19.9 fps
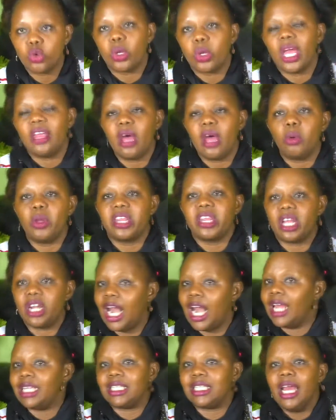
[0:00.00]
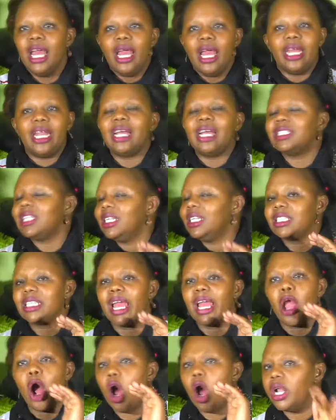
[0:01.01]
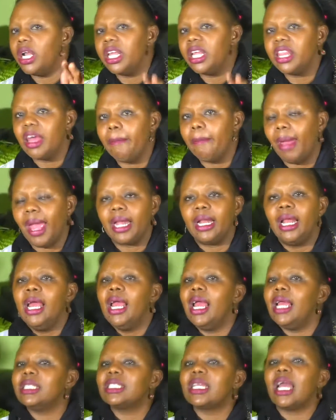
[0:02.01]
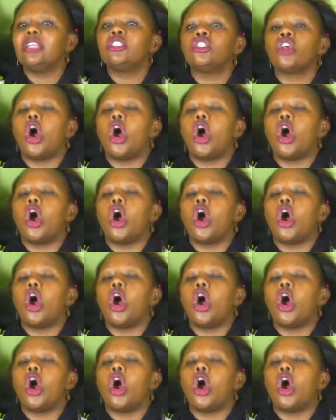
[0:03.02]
together with Christ. It doesn't say only the men. It says